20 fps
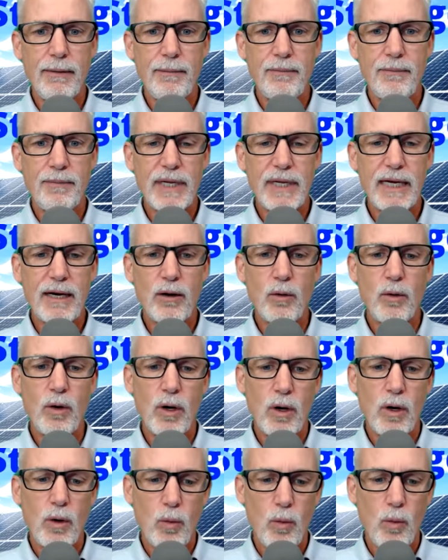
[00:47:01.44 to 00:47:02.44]
you know,
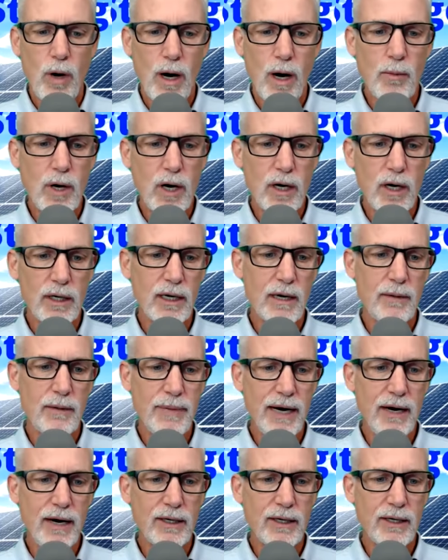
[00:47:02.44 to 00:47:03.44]
Walmart
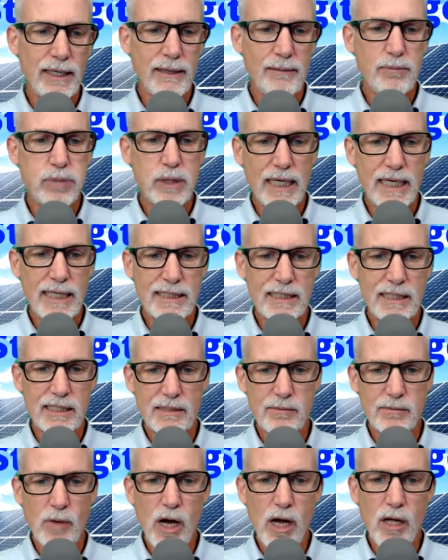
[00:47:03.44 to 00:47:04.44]
apparently placed a
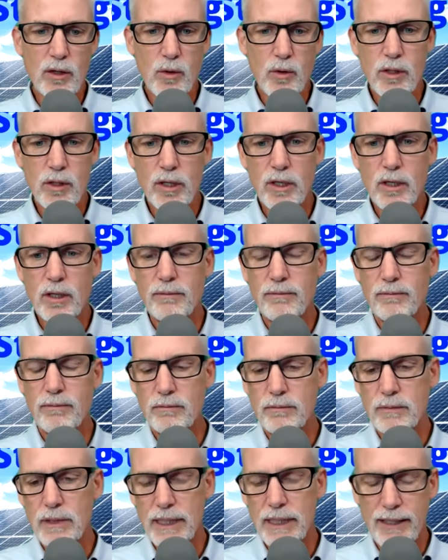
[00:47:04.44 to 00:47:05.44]
small order
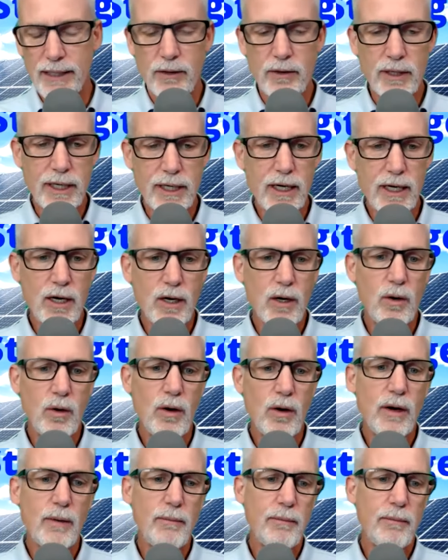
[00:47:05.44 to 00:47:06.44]
a year ago,
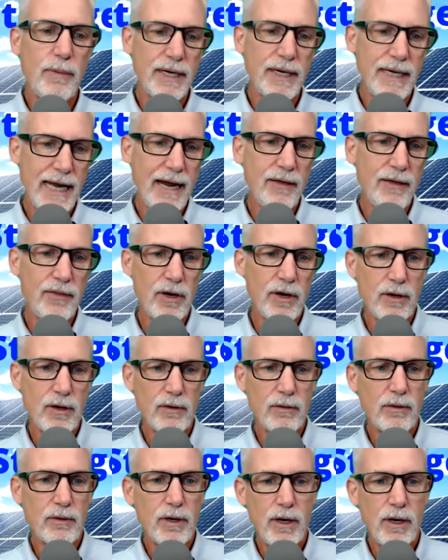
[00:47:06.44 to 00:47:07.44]
but now
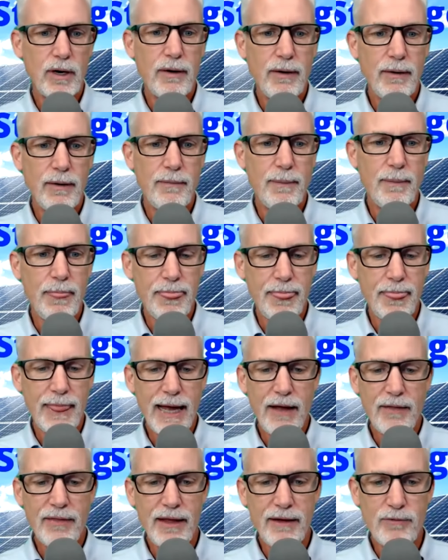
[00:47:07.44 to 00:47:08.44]

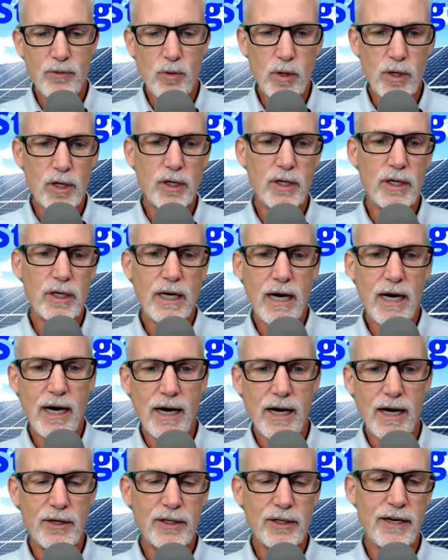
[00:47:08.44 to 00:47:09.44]
they've ordered
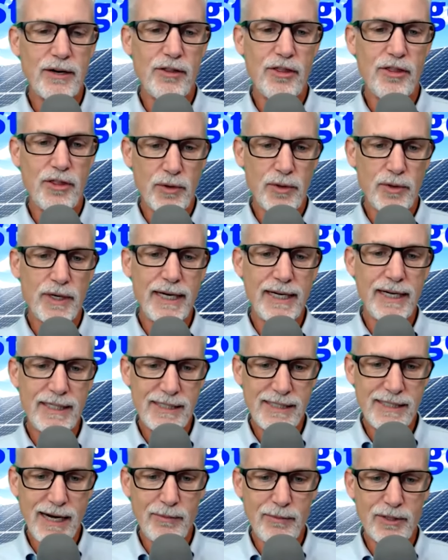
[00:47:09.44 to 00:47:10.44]
130
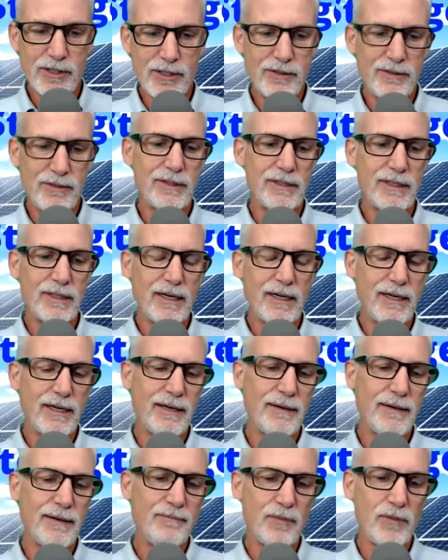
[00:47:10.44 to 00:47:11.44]

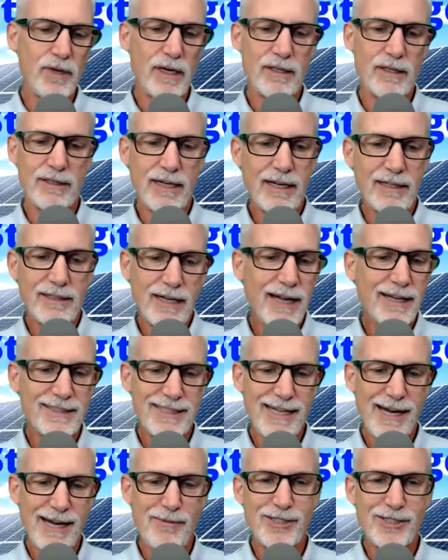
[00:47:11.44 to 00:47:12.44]
not
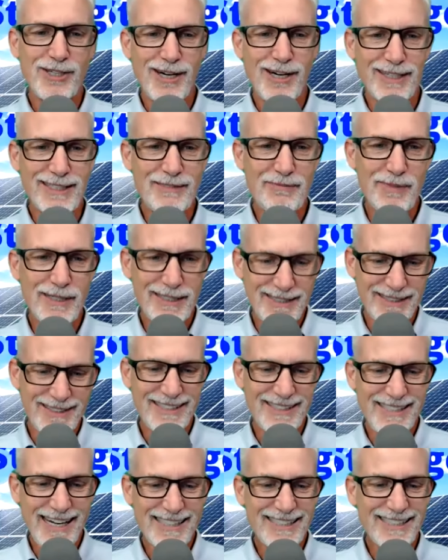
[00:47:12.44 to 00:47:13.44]
Cybertrucks, but
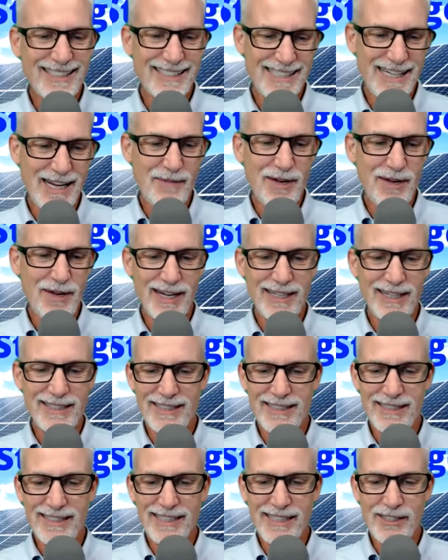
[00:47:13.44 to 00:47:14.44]
Tesla semis,
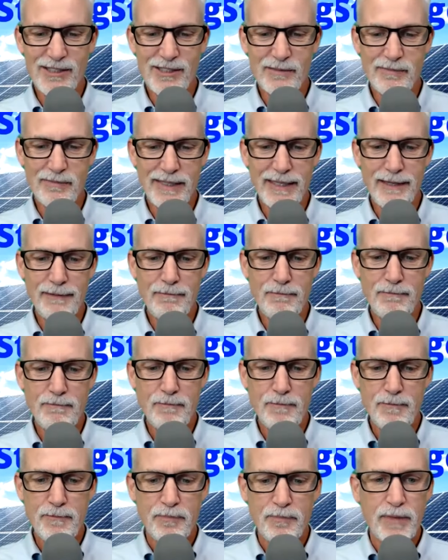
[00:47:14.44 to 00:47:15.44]
excuse me.
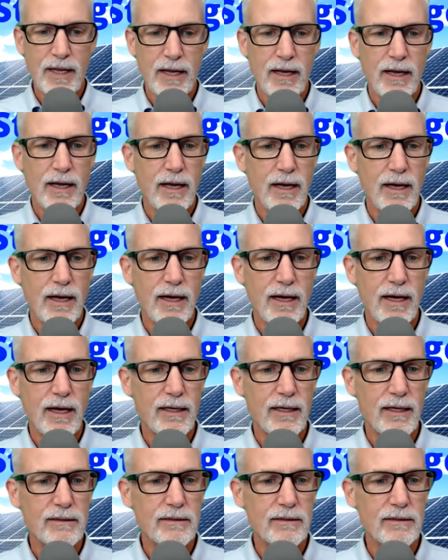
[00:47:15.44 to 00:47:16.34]
Elon